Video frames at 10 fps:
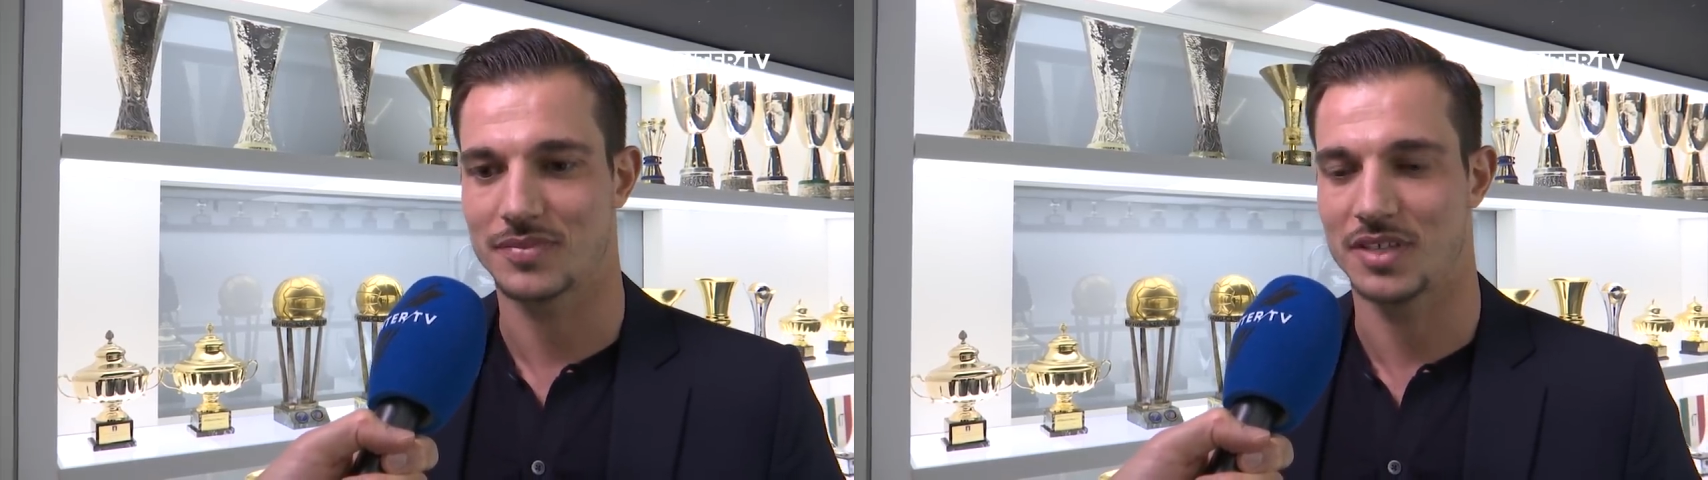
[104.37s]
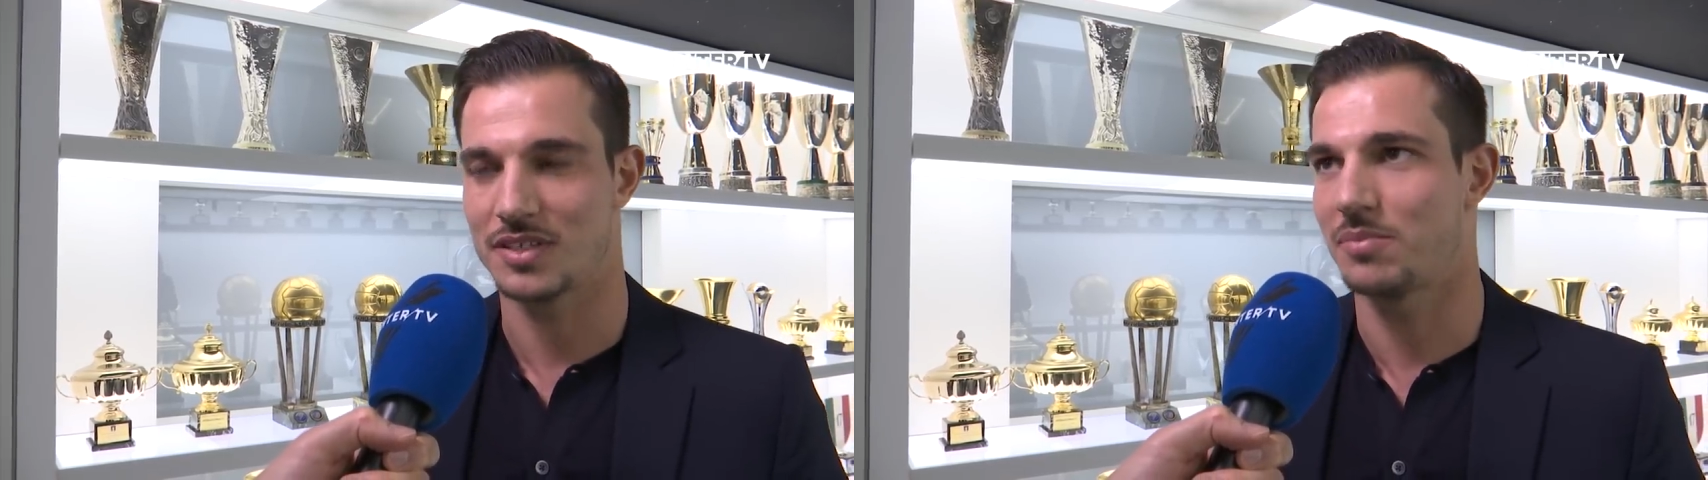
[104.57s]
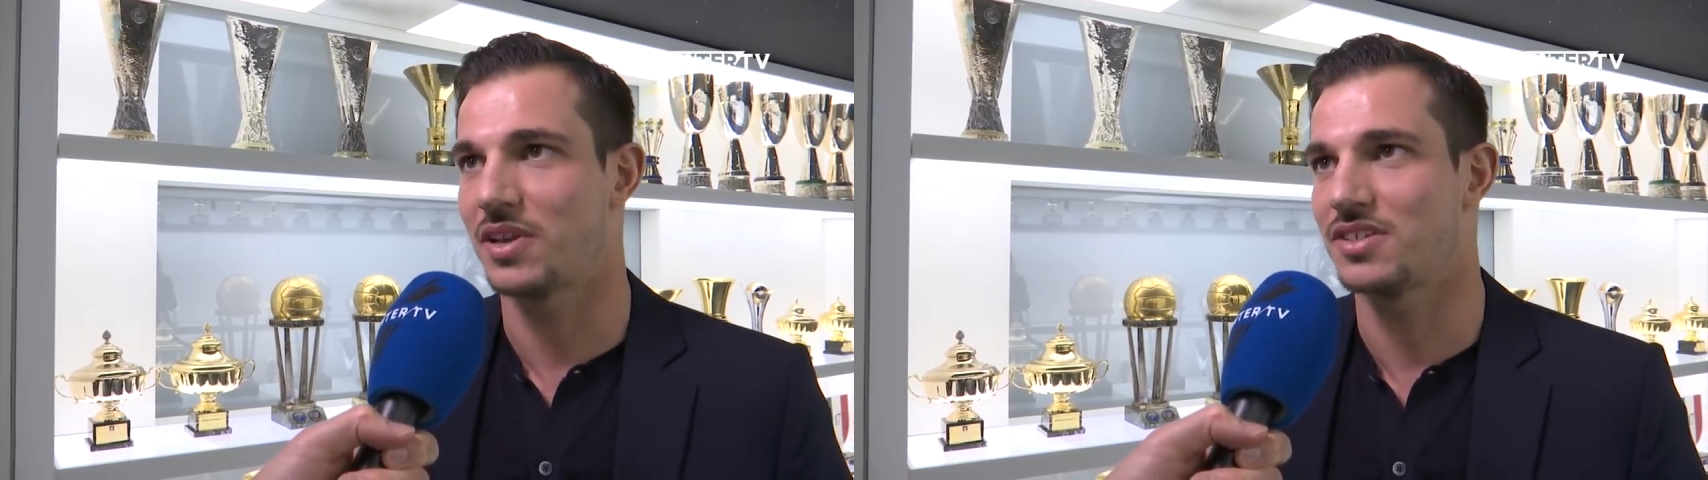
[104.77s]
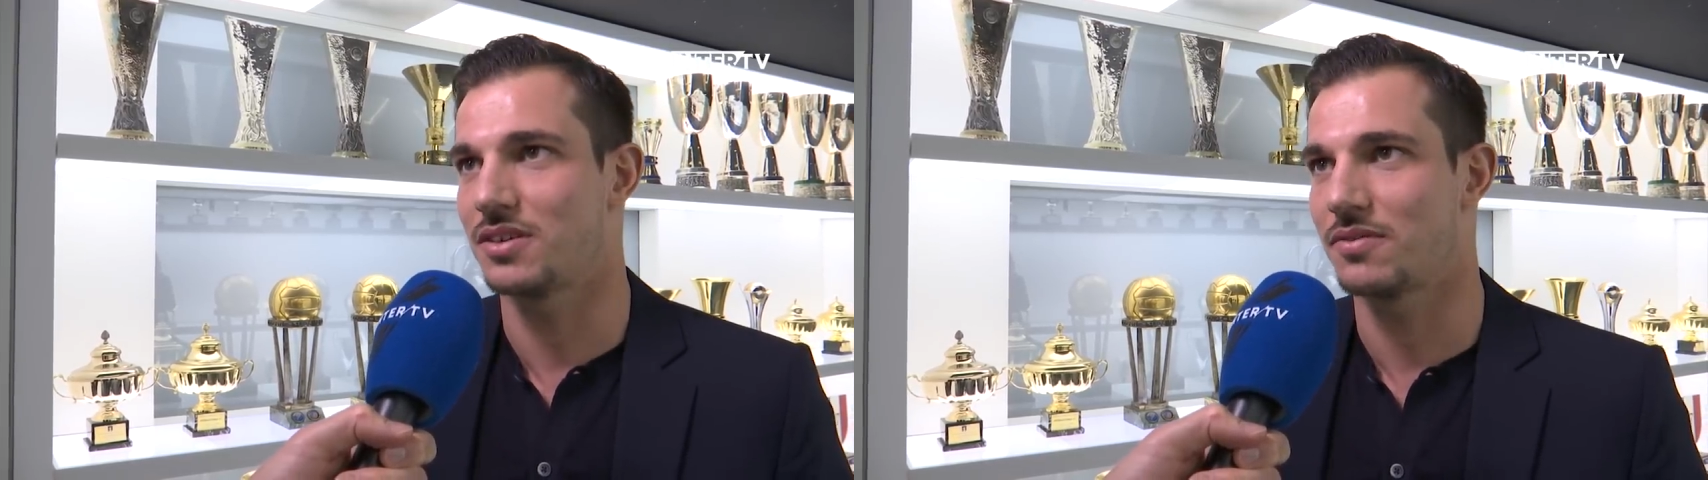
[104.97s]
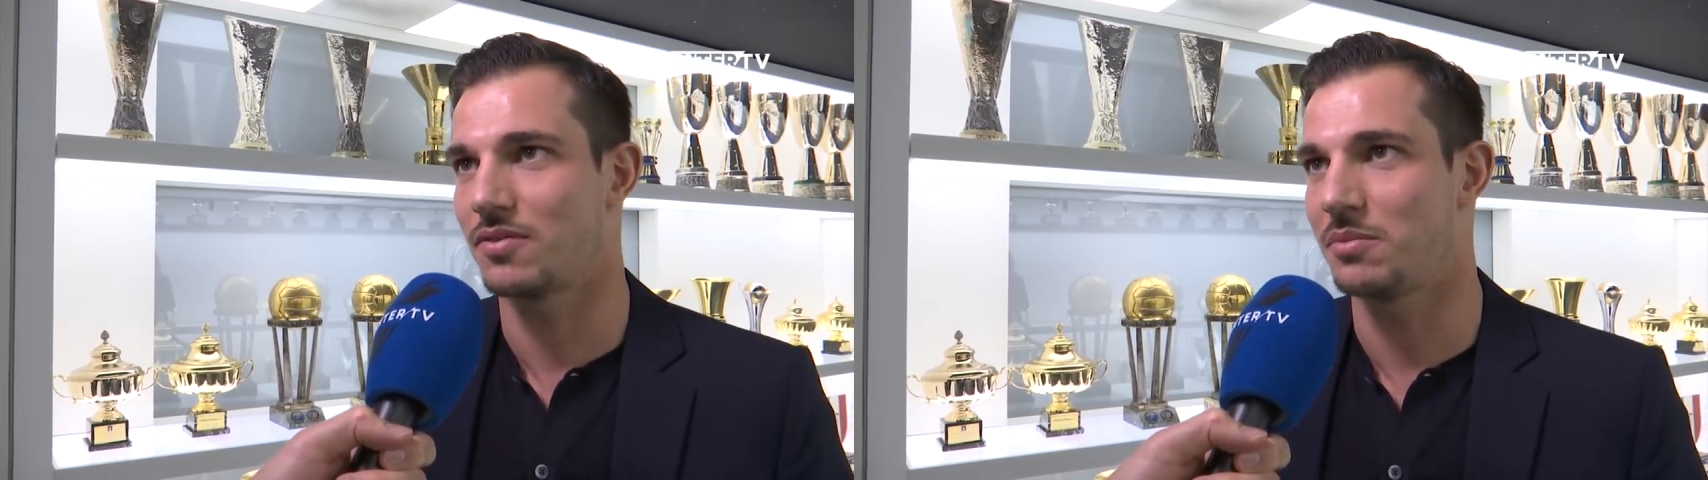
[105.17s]
it's a
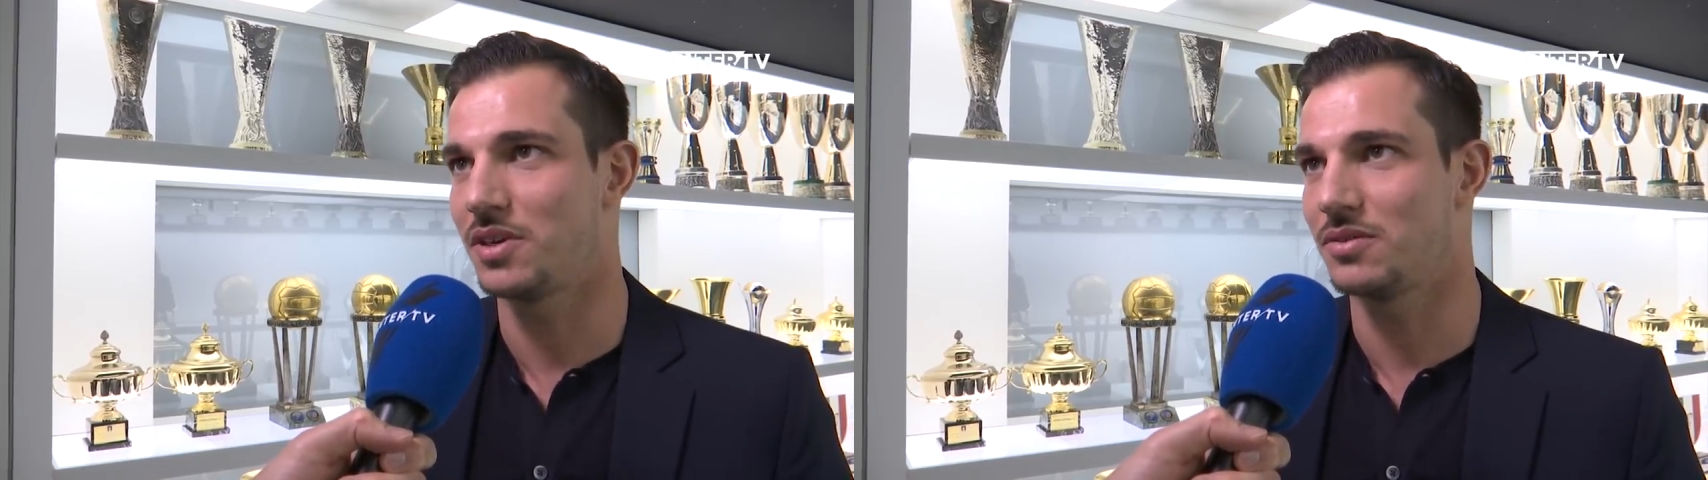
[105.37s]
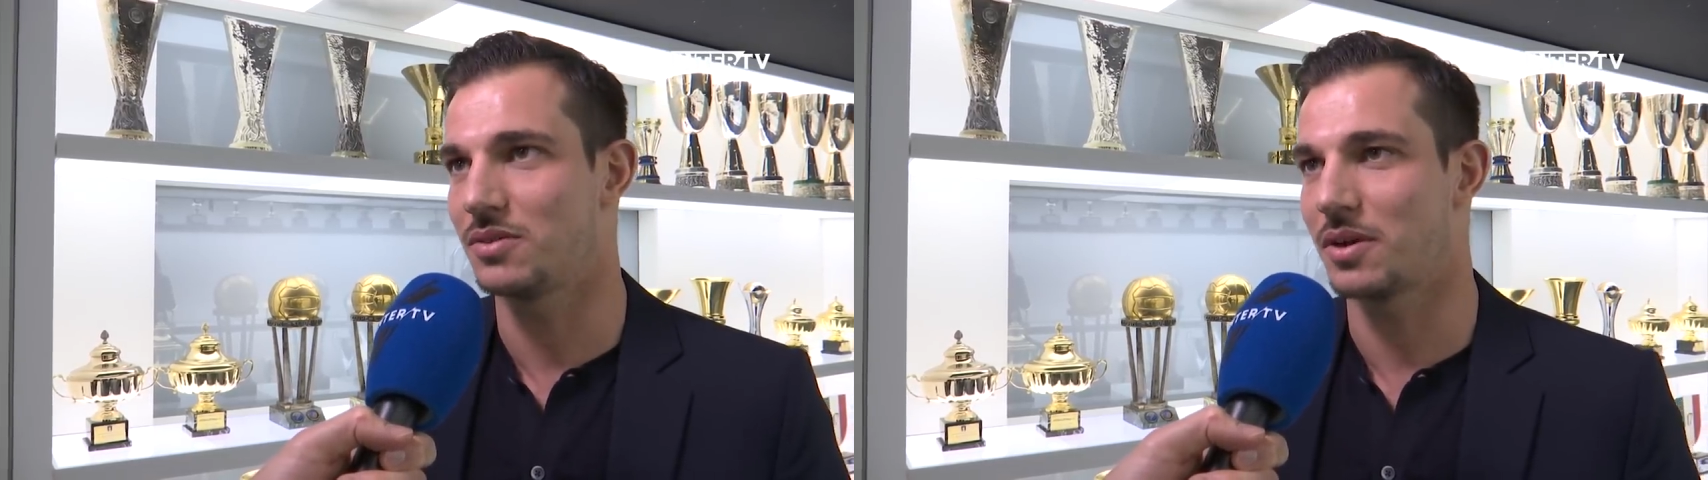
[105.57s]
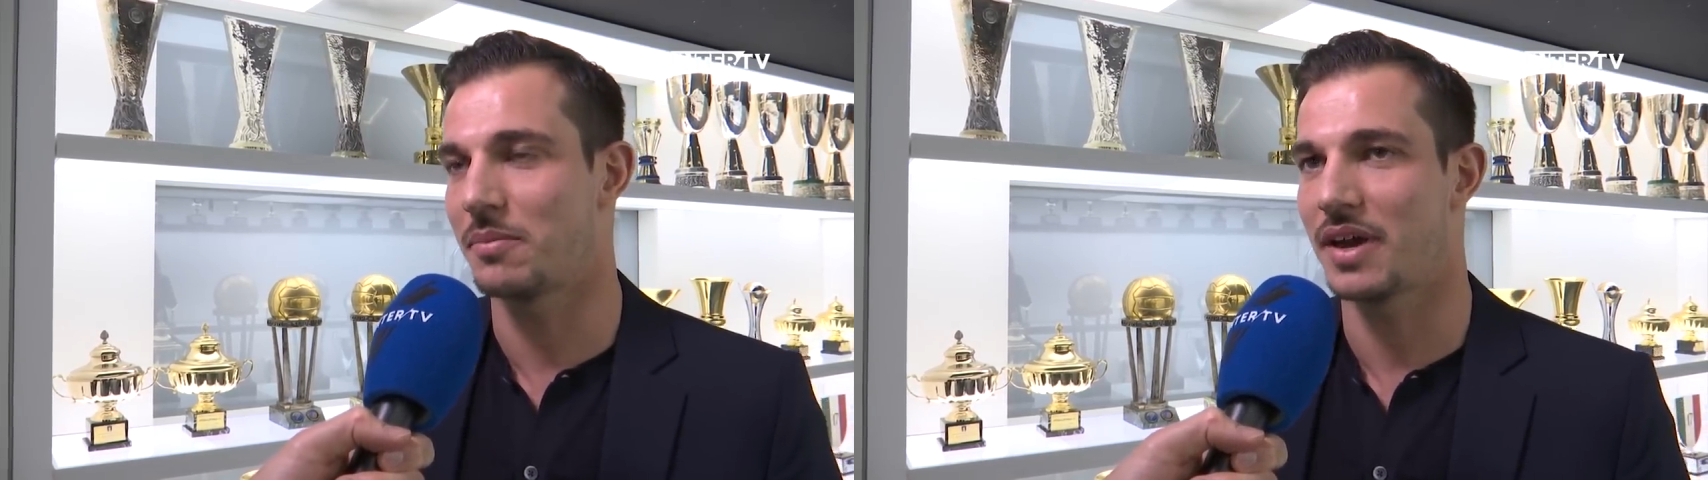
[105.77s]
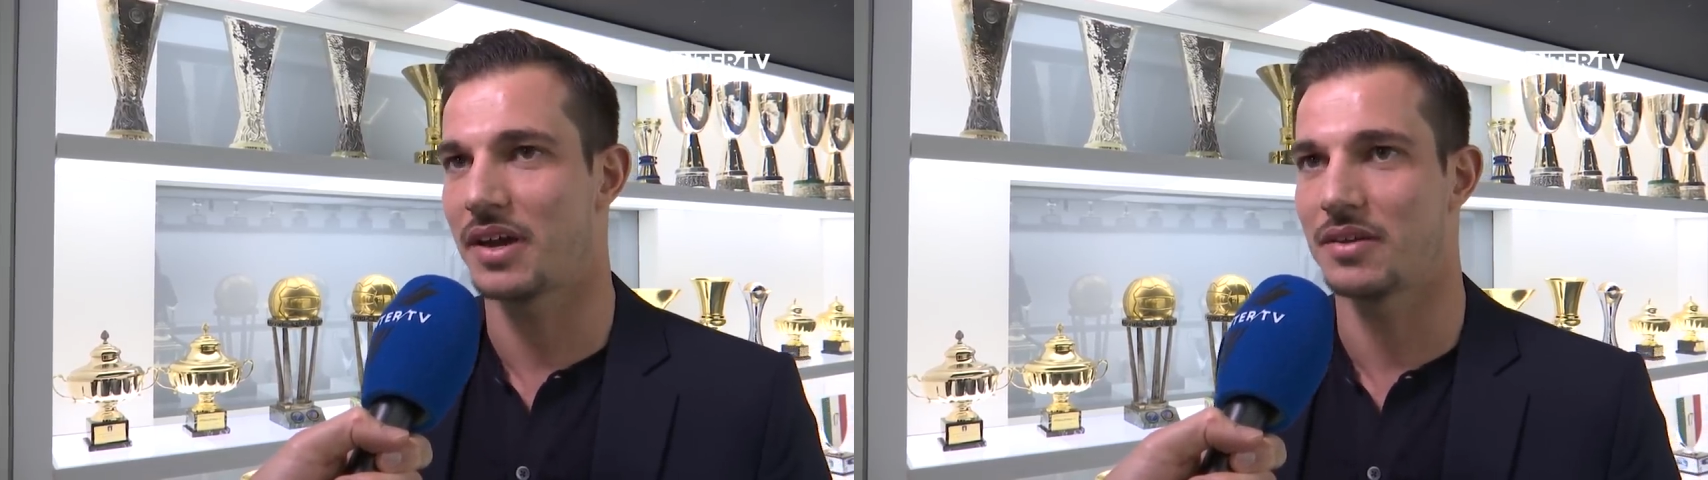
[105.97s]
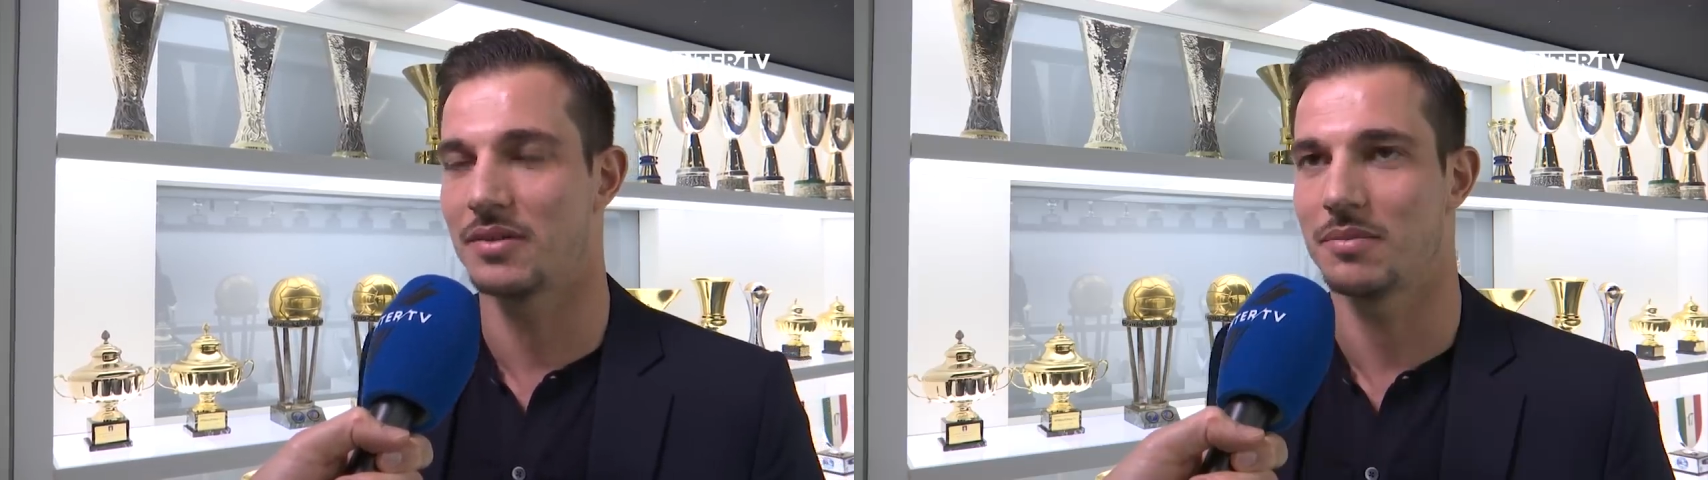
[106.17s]
pleasure for me to come
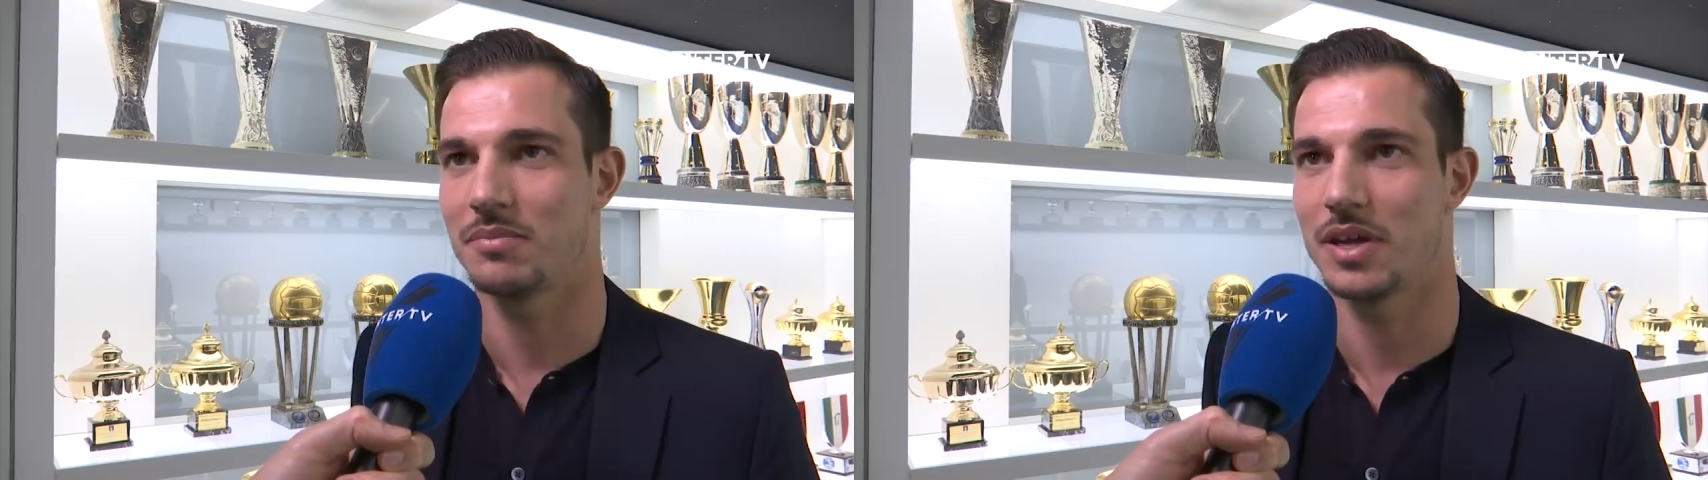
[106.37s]
back and